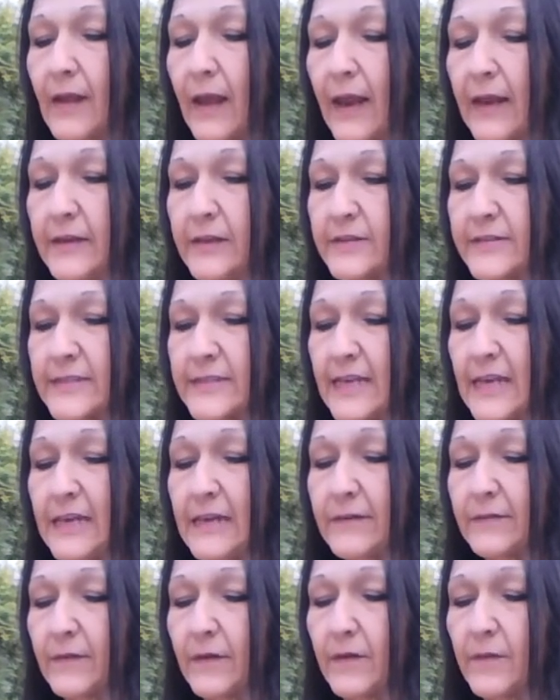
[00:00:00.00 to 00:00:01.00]
And you
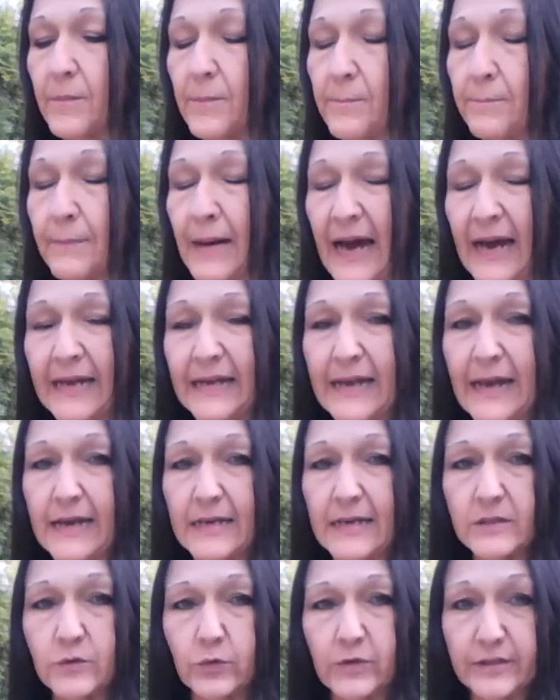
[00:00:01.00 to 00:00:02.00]
see, my
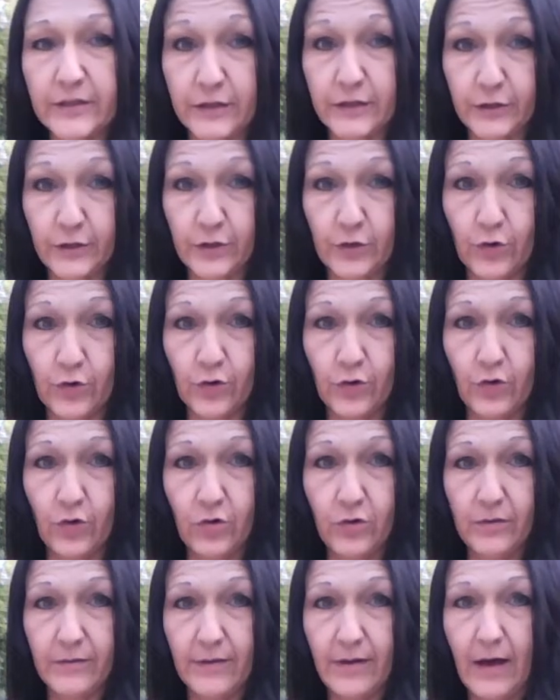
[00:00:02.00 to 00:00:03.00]
yes was a
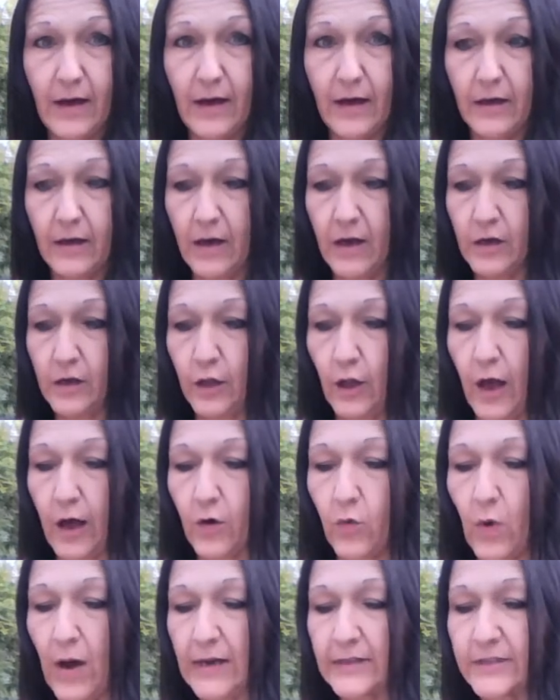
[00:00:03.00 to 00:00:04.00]
circle, a
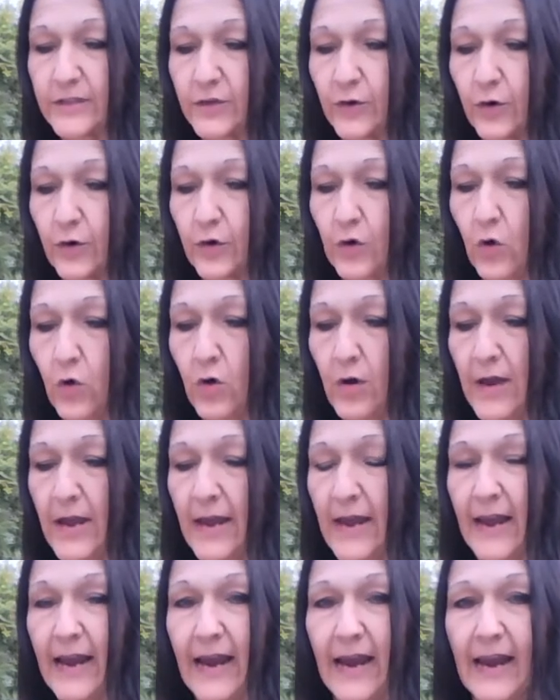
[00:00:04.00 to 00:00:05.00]
clockwise circle,
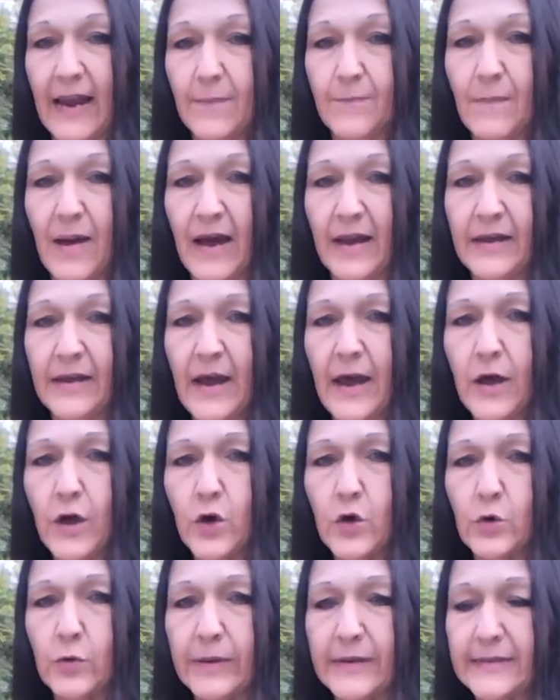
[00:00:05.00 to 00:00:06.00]
and my
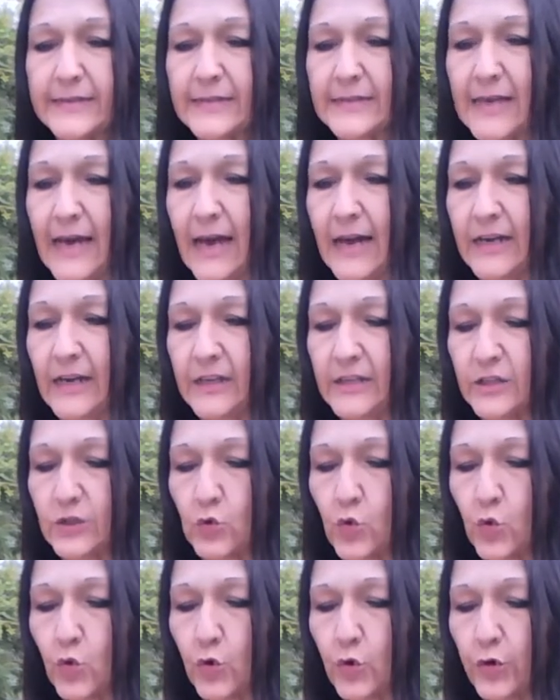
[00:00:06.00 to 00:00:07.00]
no is kind
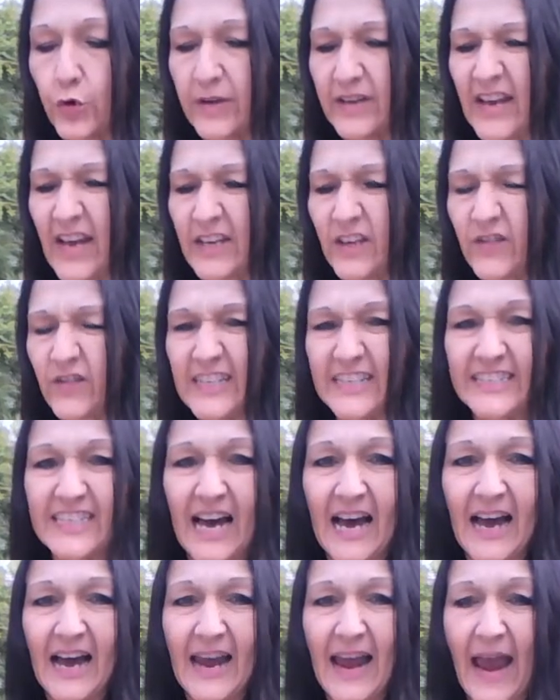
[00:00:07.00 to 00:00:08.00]
of a
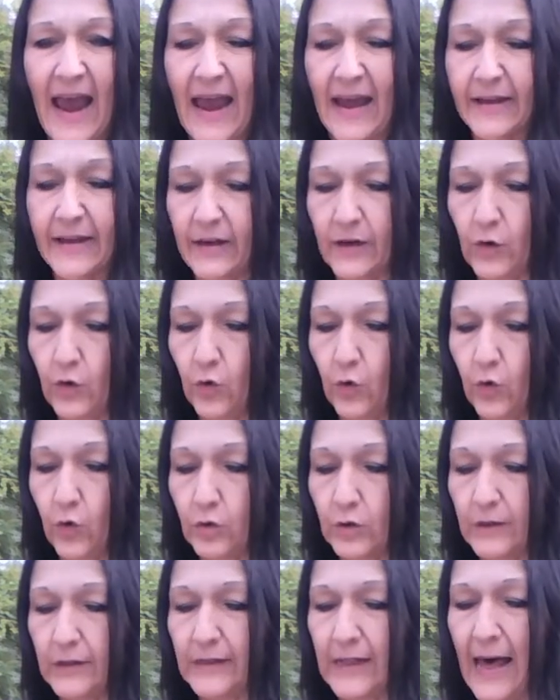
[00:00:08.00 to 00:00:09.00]
diagonal
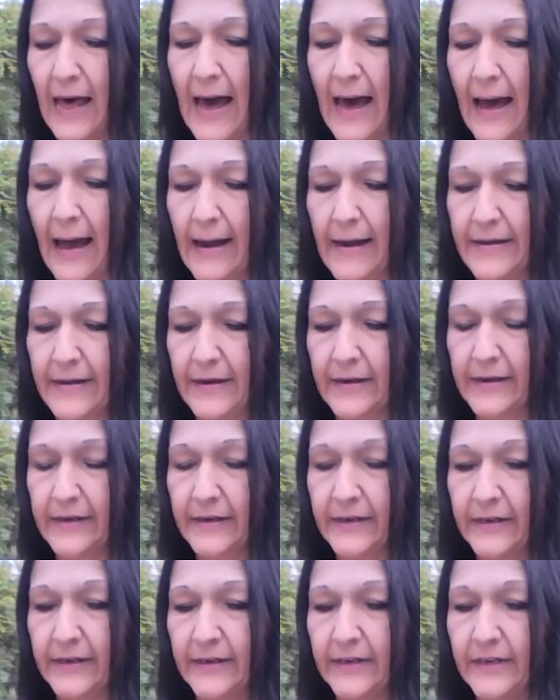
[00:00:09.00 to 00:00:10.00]
line.
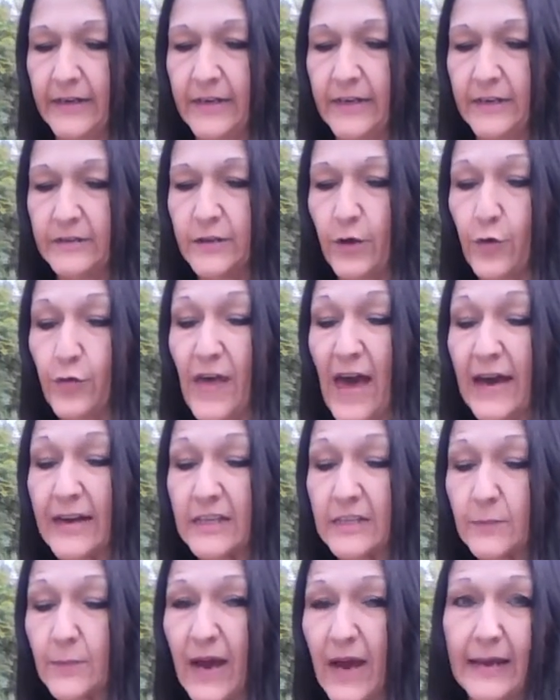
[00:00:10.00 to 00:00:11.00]
So that
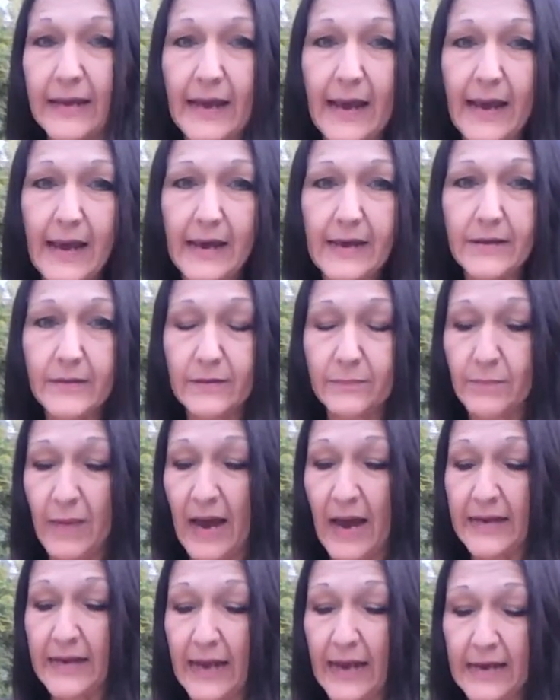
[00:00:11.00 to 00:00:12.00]
is my
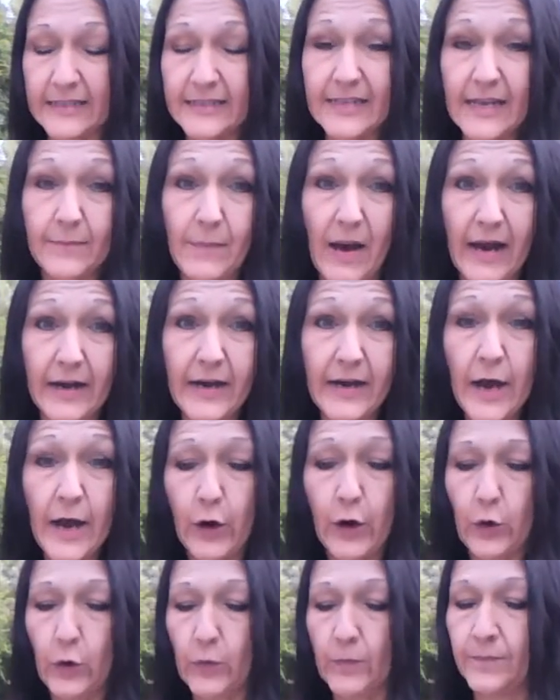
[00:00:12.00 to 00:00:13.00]
yes and my
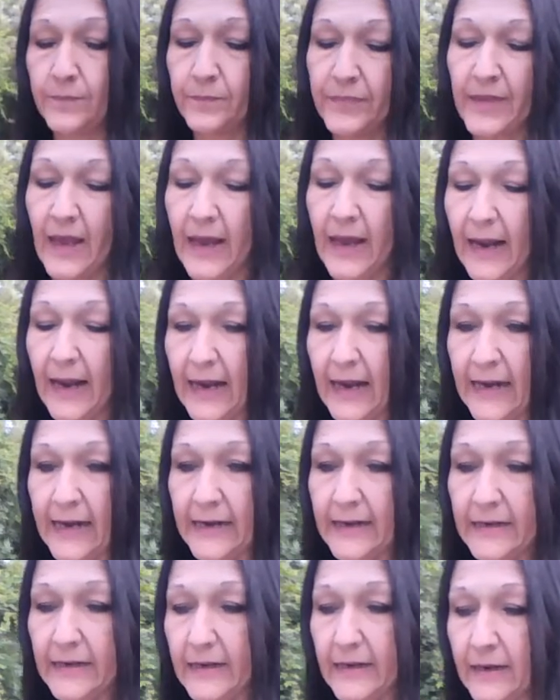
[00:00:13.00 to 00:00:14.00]
no.
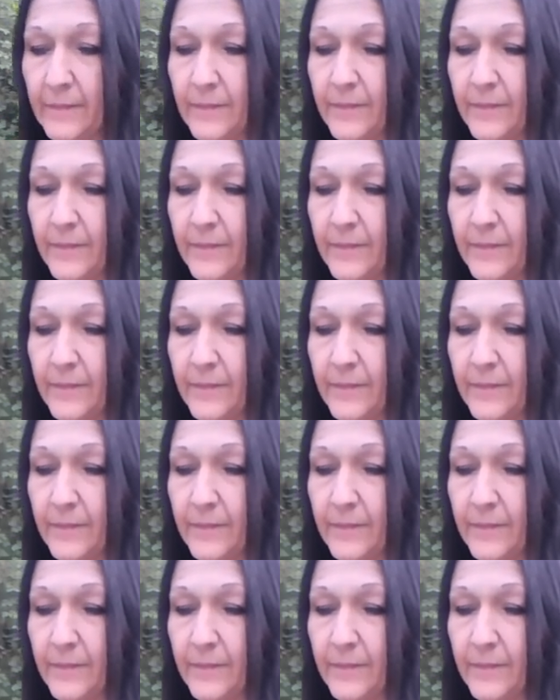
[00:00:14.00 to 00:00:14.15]
And